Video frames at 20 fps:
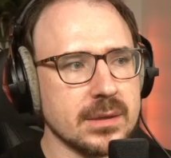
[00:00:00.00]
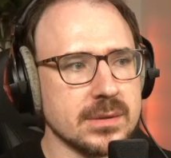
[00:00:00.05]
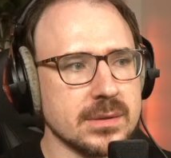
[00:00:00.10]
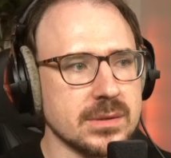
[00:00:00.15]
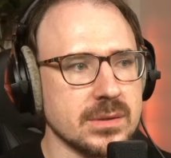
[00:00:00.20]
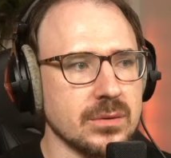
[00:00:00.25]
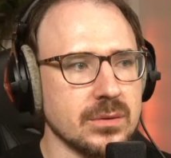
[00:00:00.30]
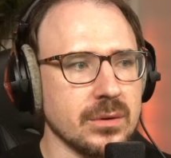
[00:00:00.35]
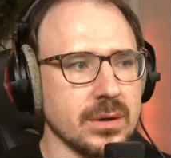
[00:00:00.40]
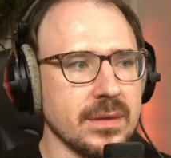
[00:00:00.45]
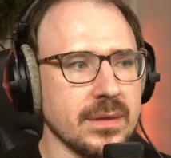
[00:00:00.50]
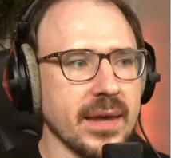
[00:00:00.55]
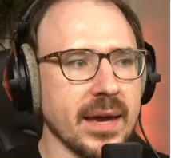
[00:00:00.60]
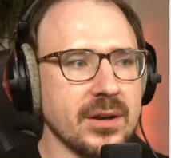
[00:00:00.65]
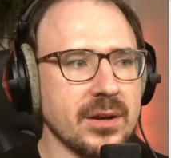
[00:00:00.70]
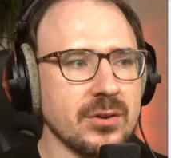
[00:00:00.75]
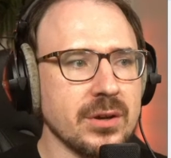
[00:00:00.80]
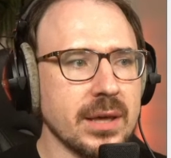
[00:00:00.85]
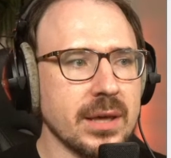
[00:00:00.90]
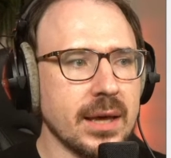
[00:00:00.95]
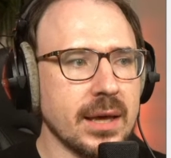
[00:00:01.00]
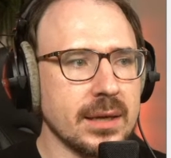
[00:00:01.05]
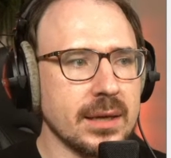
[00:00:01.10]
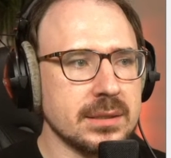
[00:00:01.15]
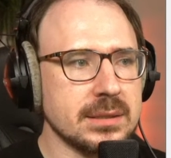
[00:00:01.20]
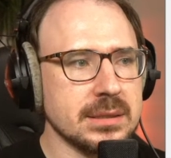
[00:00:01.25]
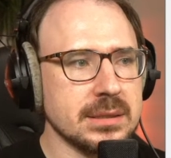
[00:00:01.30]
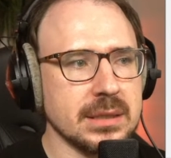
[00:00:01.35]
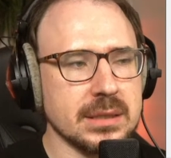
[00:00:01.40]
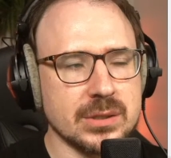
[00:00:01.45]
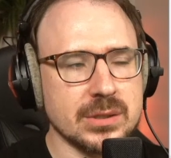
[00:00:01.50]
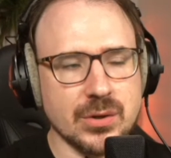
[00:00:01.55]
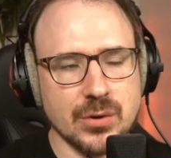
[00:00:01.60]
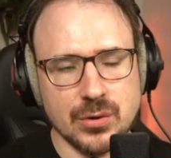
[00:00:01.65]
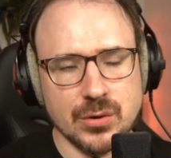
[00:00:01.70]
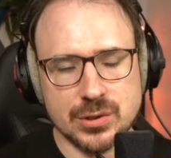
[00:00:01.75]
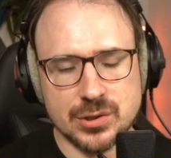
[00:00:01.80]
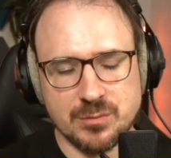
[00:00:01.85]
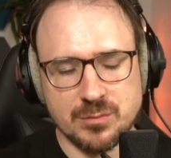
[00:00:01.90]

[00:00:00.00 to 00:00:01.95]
So in that regard, it could